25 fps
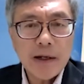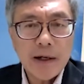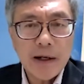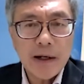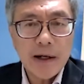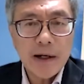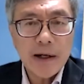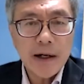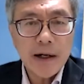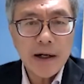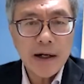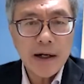
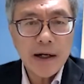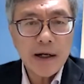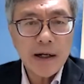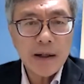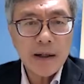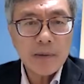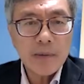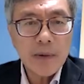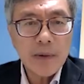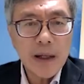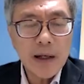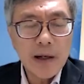
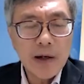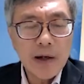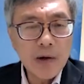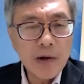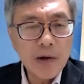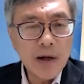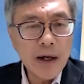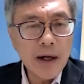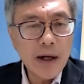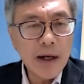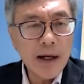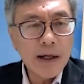we
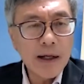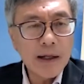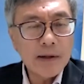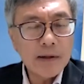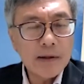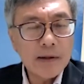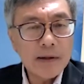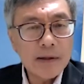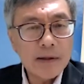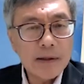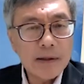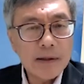look
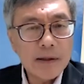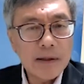at